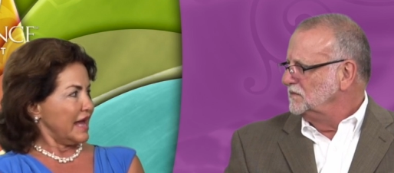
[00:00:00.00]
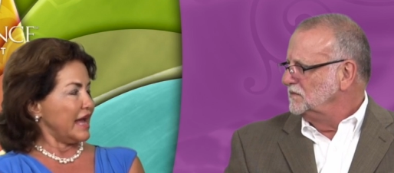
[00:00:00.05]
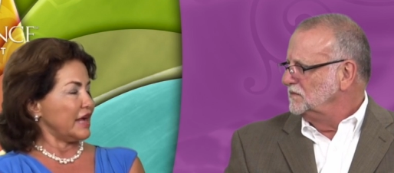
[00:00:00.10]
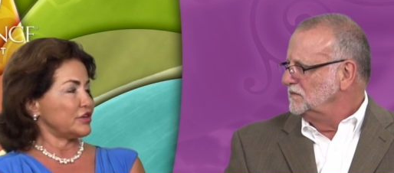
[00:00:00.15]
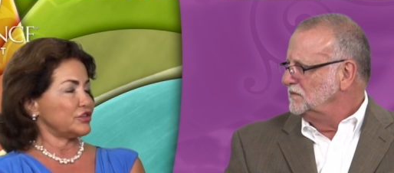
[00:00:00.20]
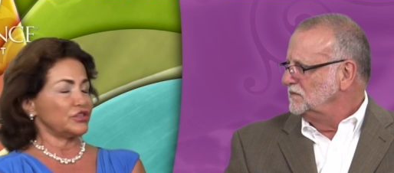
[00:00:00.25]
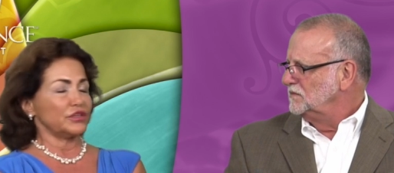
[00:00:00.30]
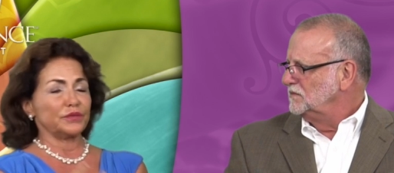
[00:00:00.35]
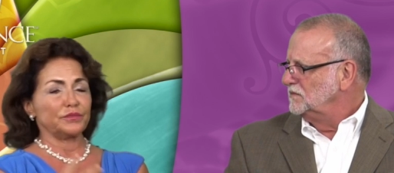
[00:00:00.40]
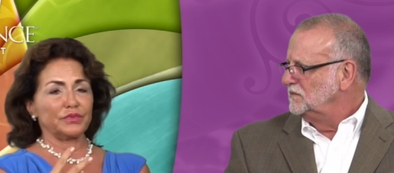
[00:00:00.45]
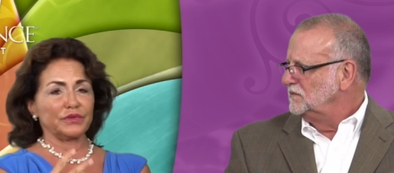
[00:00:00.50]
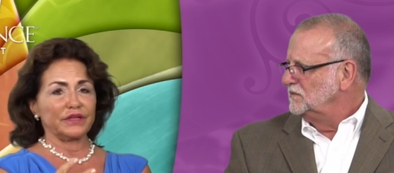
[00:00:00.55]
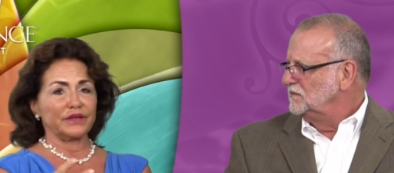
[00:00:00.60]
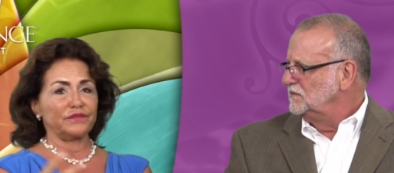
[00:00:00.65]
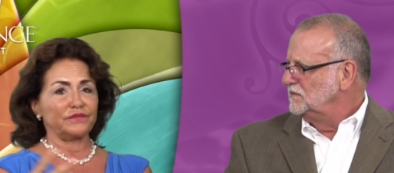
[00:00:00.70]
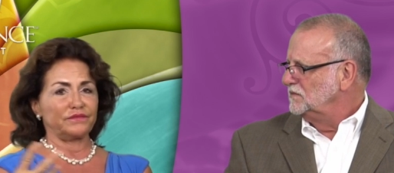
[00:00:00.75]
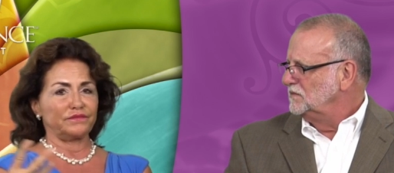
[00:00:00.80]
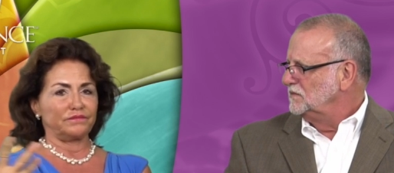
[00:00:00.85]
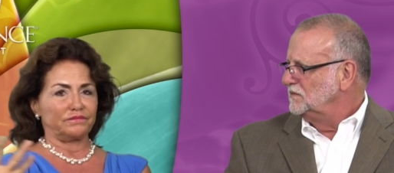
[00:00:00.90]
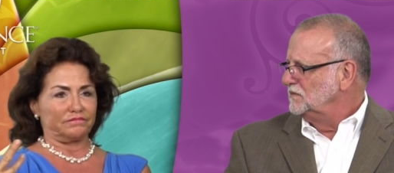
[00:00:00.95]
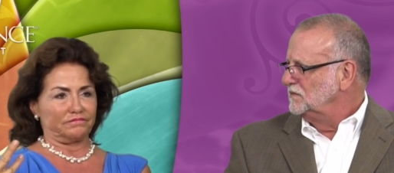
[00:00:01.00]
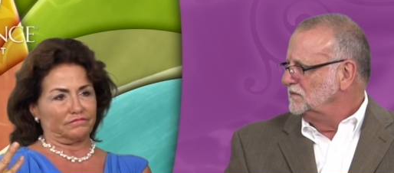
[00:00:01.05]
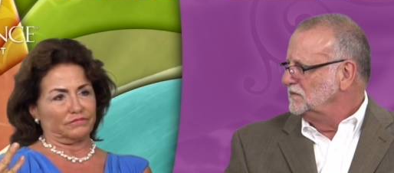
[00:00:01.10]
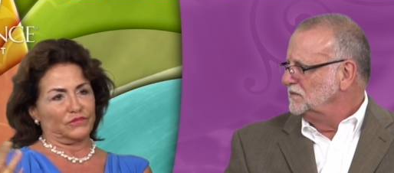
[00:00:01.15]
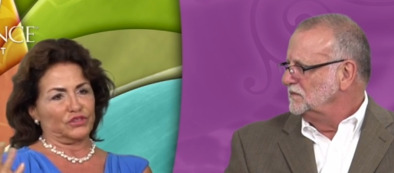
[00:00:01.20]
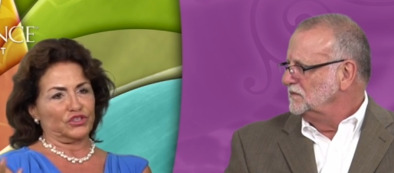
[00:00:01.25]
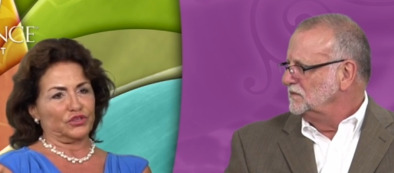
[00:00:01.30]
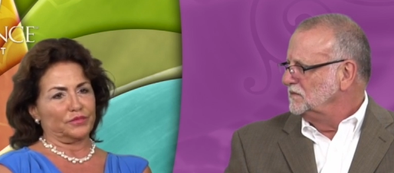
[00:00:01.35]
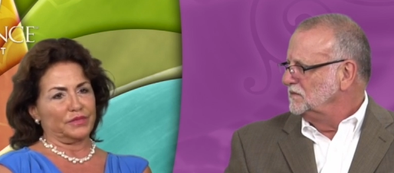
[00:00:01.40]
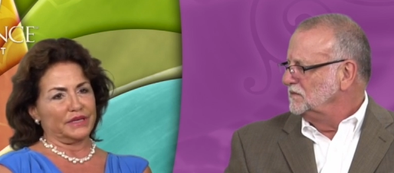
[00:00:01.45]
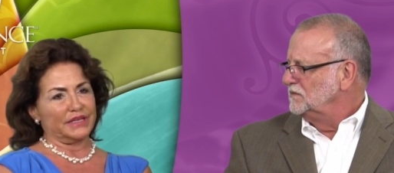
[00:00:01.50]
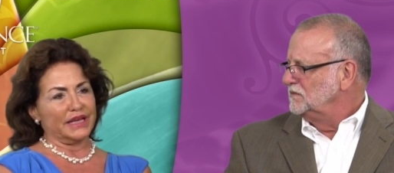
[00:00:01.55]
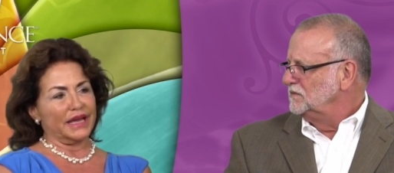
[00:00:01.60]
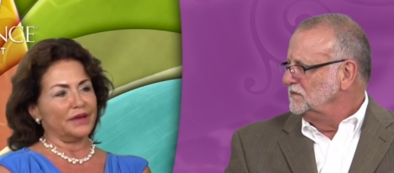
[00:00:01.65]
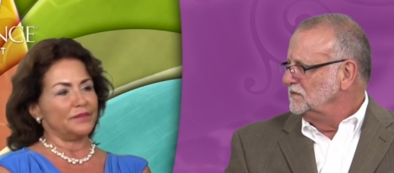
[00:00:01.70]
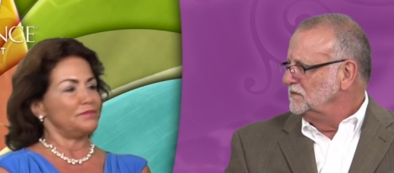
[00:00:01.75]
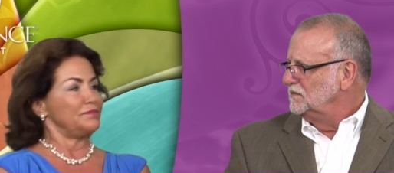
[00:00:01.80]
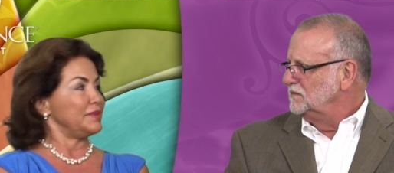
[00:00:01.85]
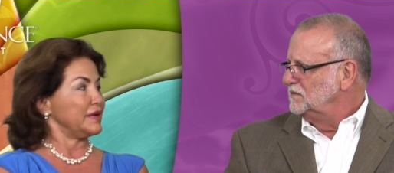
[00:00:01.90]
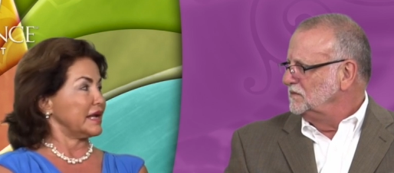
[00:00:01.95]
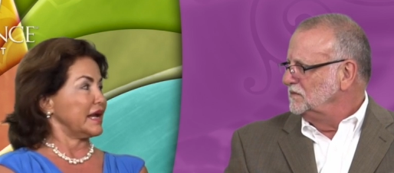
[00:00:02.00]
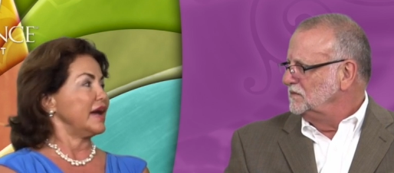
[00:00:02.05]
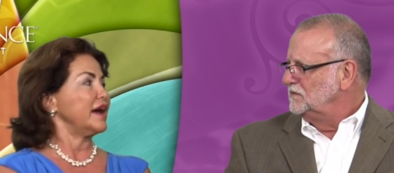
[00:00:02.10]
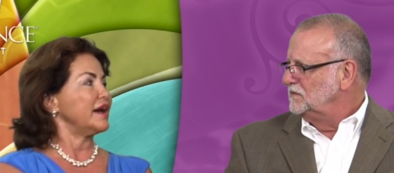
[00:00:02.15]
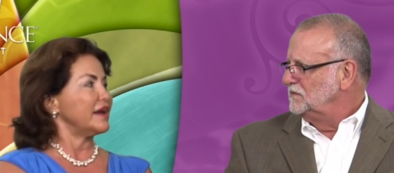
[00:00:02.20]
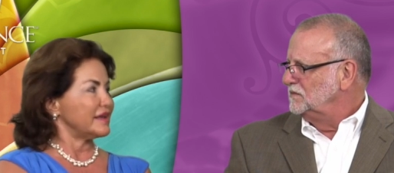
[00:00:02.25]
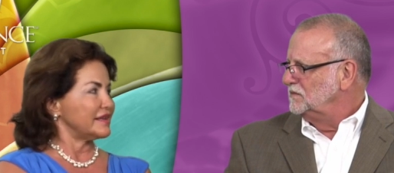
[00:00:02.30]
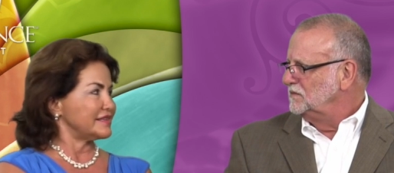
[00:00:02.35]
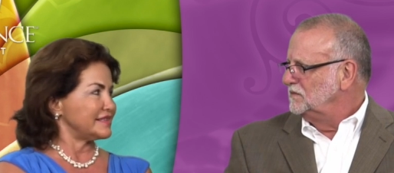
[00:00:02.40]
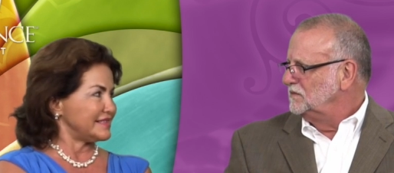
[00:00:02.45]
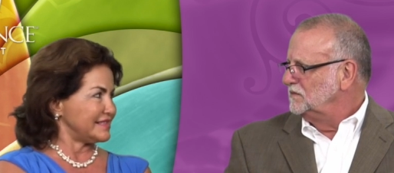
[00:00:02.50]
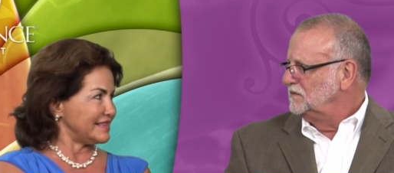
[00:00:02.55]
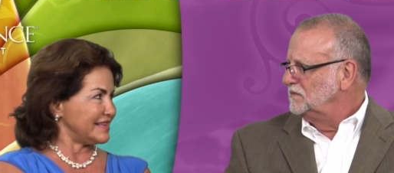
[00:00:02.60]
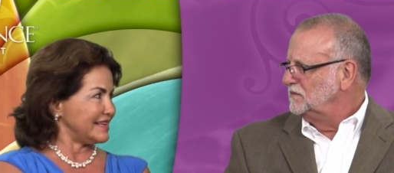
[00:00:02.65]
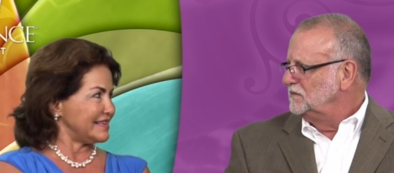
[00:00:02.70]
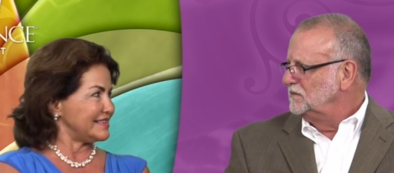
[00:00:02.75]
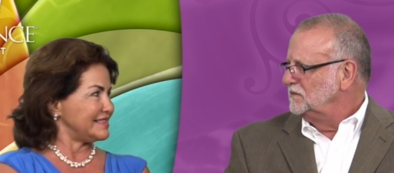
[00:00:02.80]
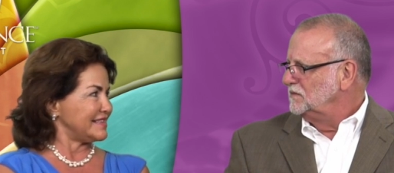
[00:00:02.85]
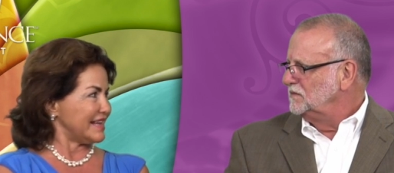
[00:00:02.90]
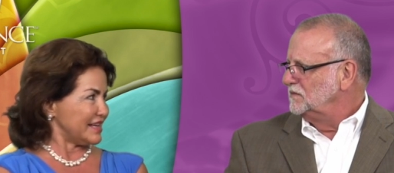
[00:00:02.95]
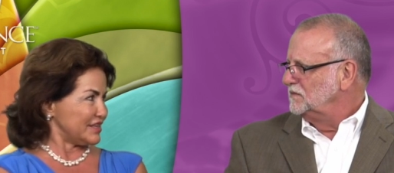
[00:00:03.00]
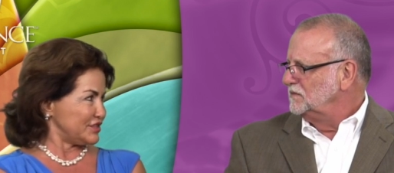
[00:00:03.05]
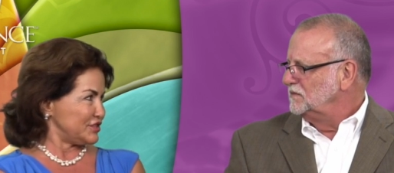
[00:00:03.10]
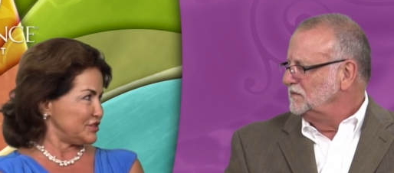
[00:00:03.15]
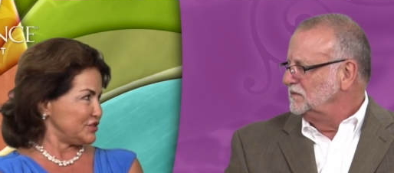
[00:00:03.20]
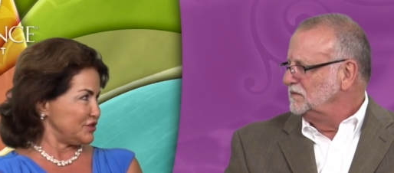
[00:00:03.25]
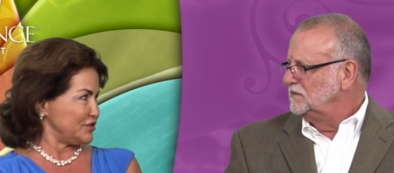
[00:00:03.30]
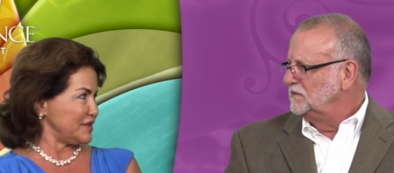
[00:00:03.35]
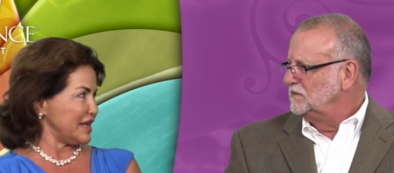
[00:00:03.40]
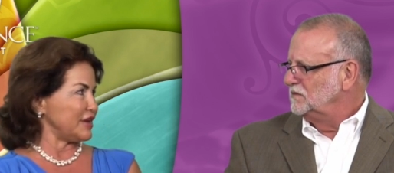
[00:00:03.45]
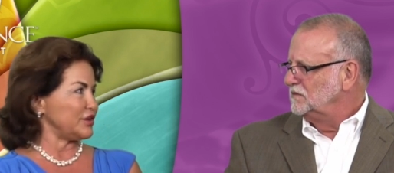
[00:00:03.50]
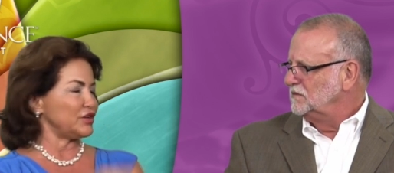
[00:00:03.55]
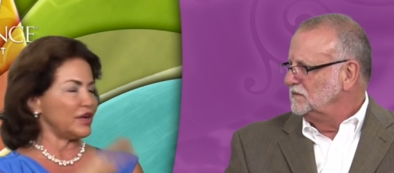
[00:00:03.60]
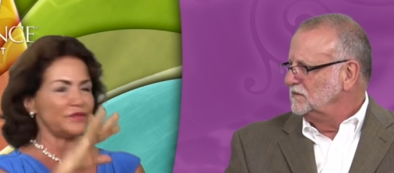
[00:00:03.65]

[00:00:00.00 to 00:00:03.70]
Speaker 1: actually believe should be done because it does do that.